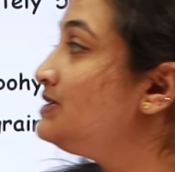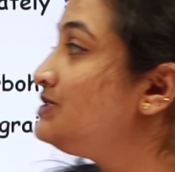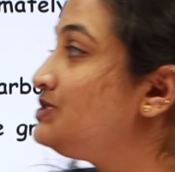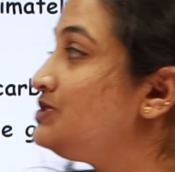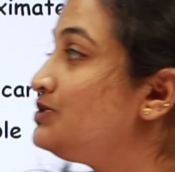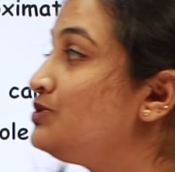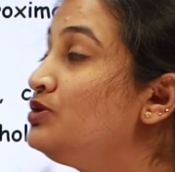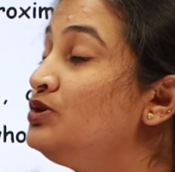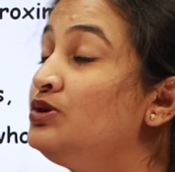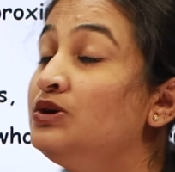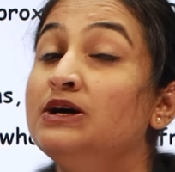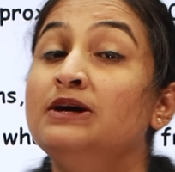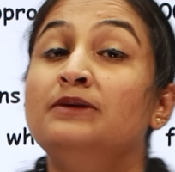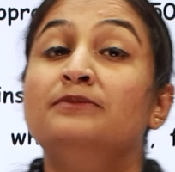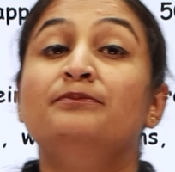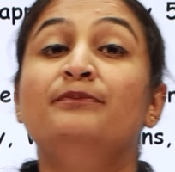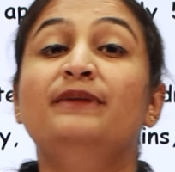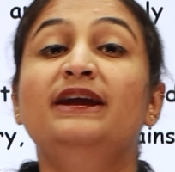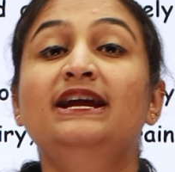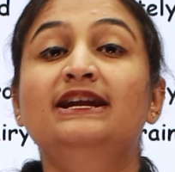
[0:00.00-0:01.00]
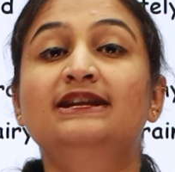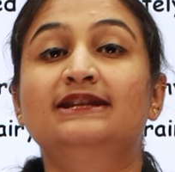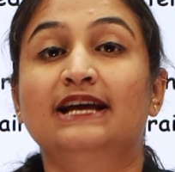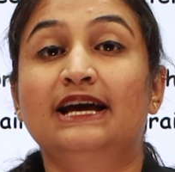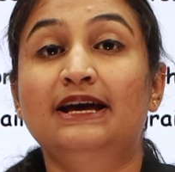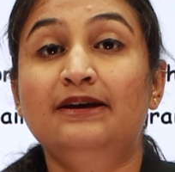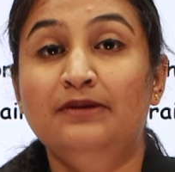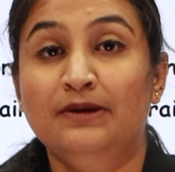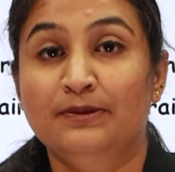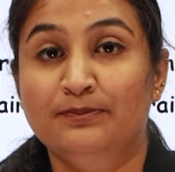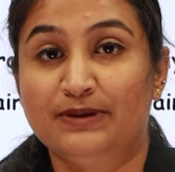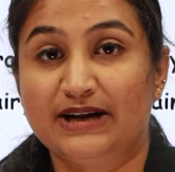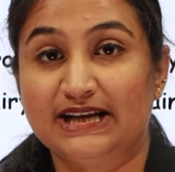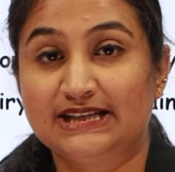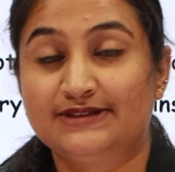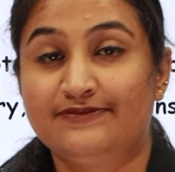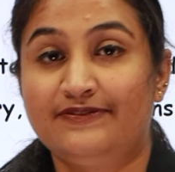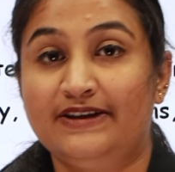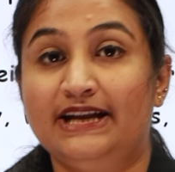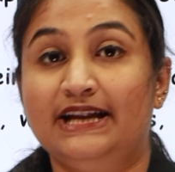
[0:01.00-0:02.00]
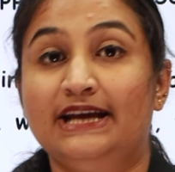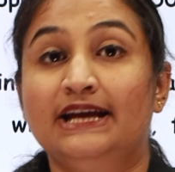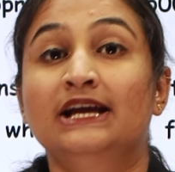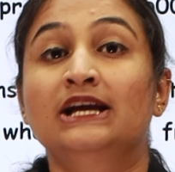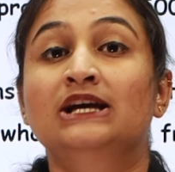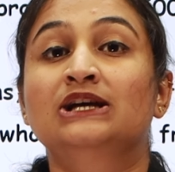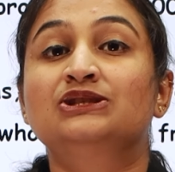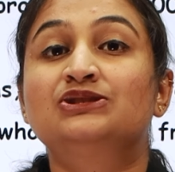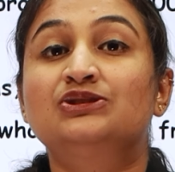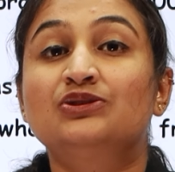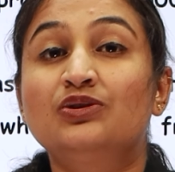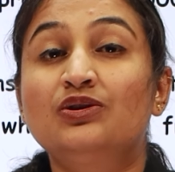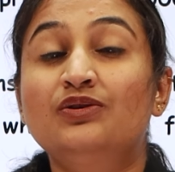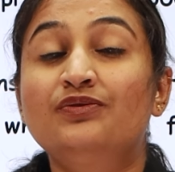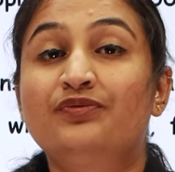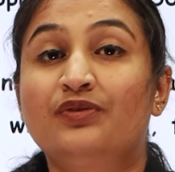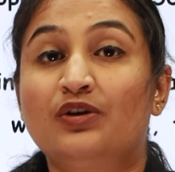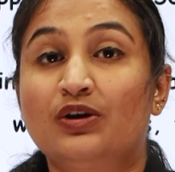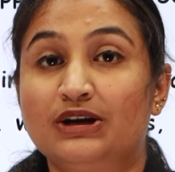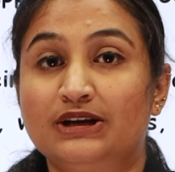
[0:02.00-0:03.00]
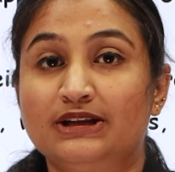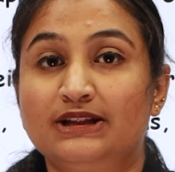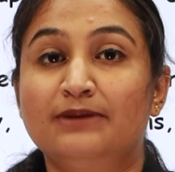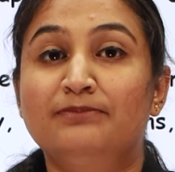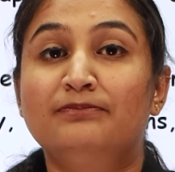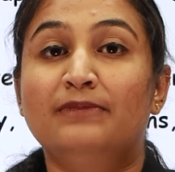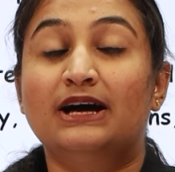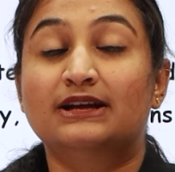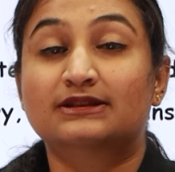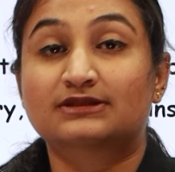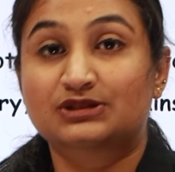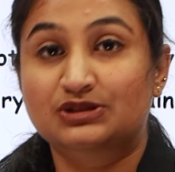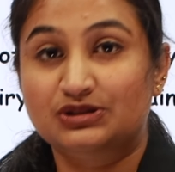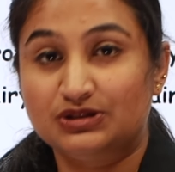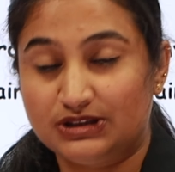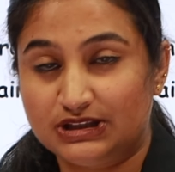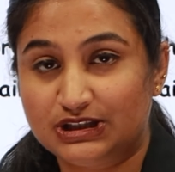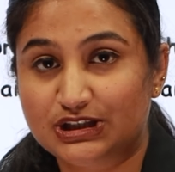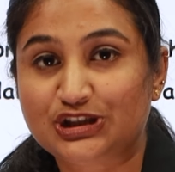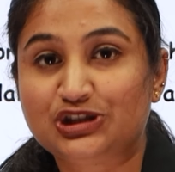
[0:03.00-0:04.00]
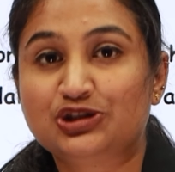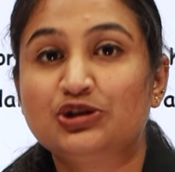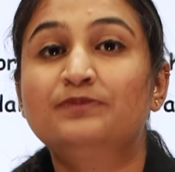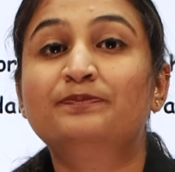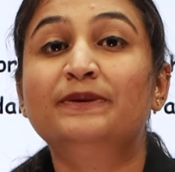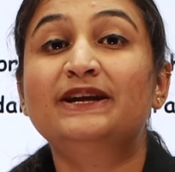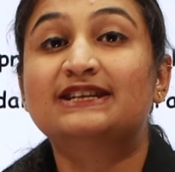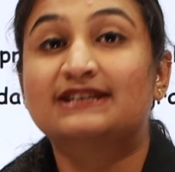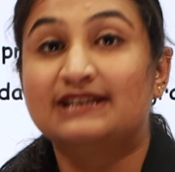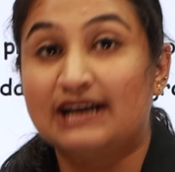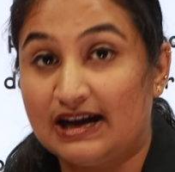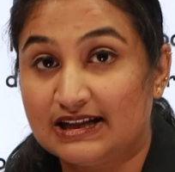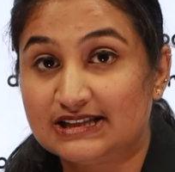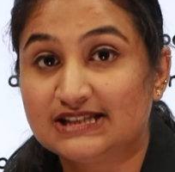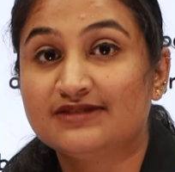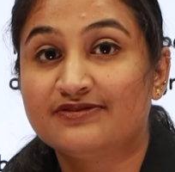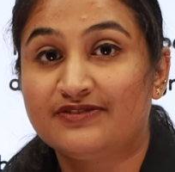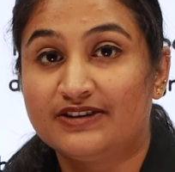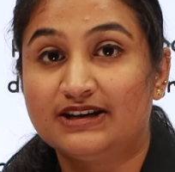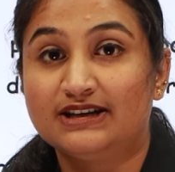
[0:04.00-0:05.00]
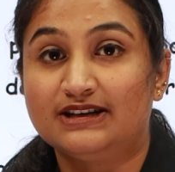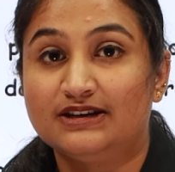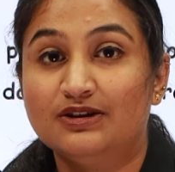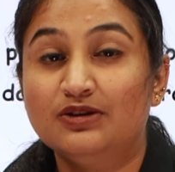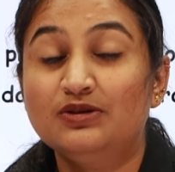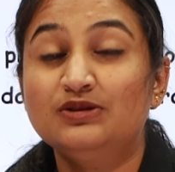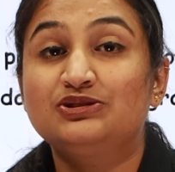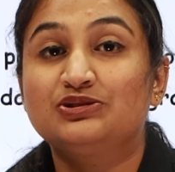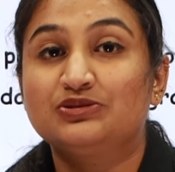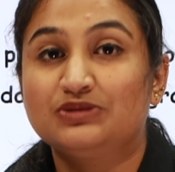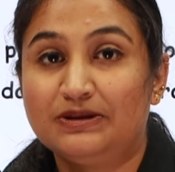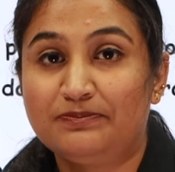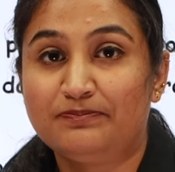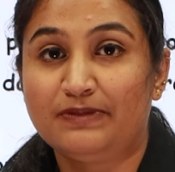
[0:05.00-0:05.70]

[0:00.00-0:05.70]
to meet their breastfeeding. So for the it should be transferred to the